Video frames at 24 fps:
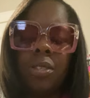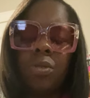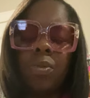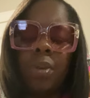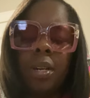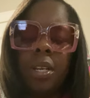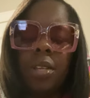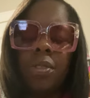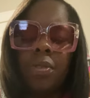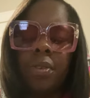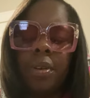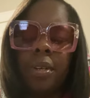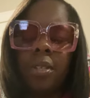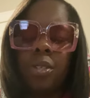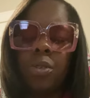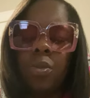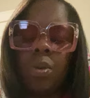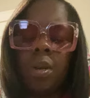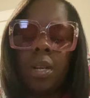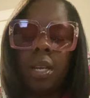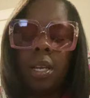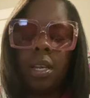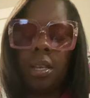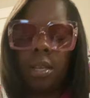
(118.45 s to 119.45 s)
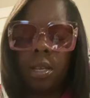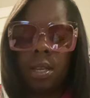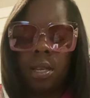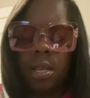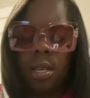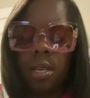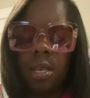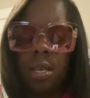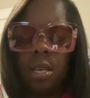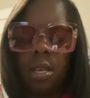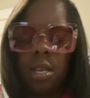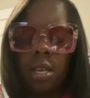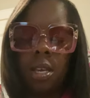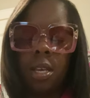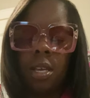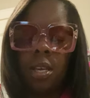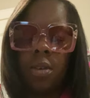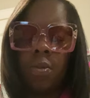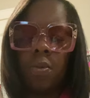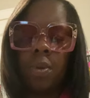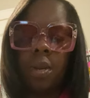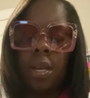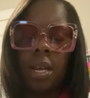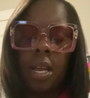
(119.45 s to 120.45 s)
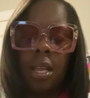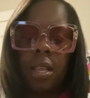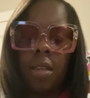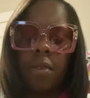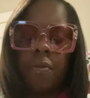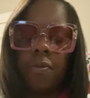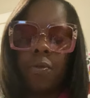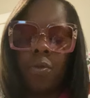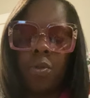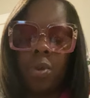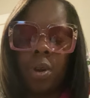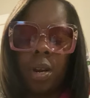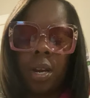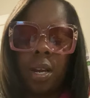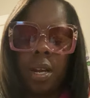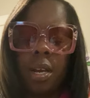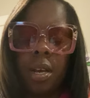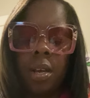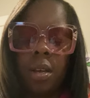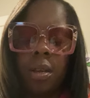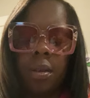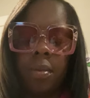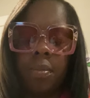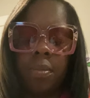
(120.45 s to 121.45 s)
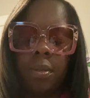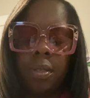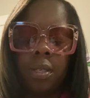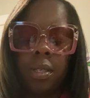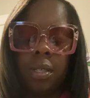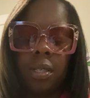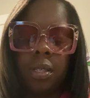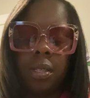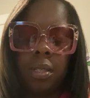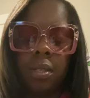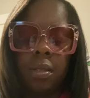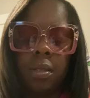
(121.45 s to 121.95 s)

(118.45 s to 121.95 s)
23, or 20. You got the four cups.